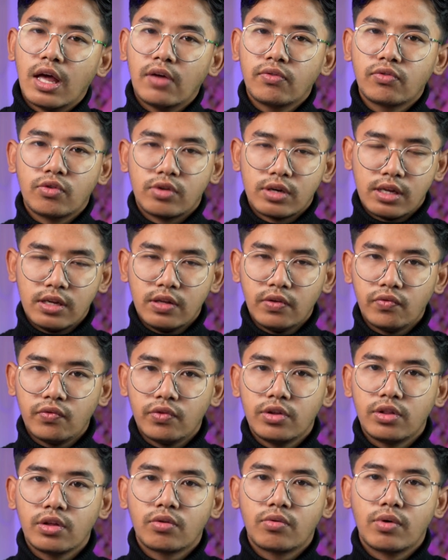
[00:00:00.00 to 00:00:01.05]
have got any
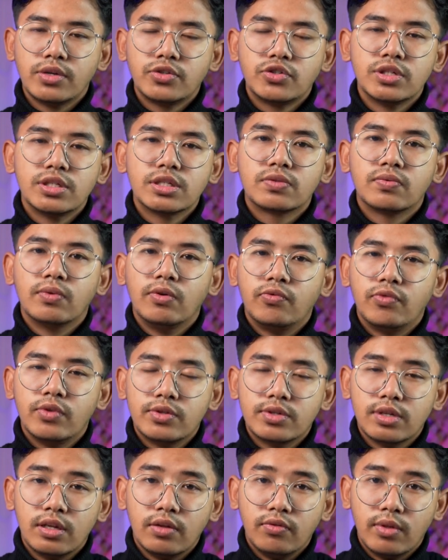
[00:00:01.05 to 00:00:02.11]
further questions feel
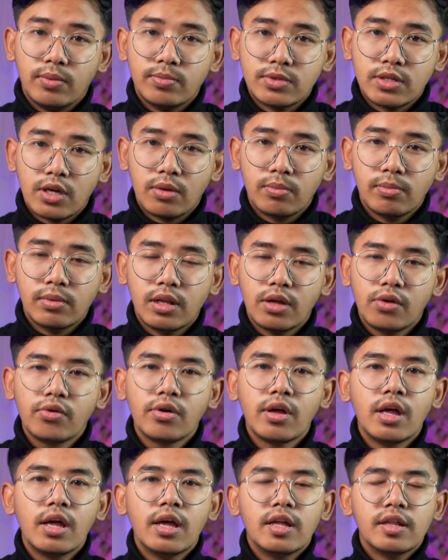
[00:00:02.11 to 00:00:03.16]
free to leave them down
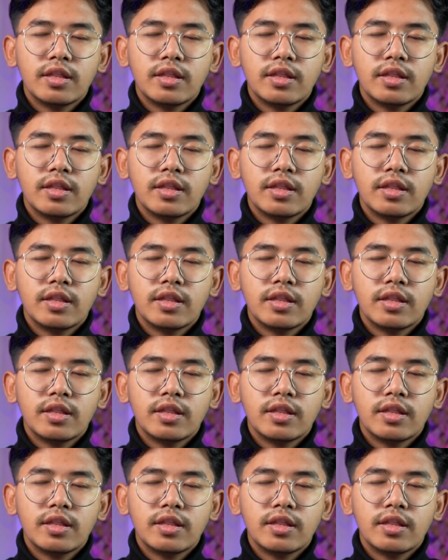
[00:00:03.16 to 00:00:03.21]
below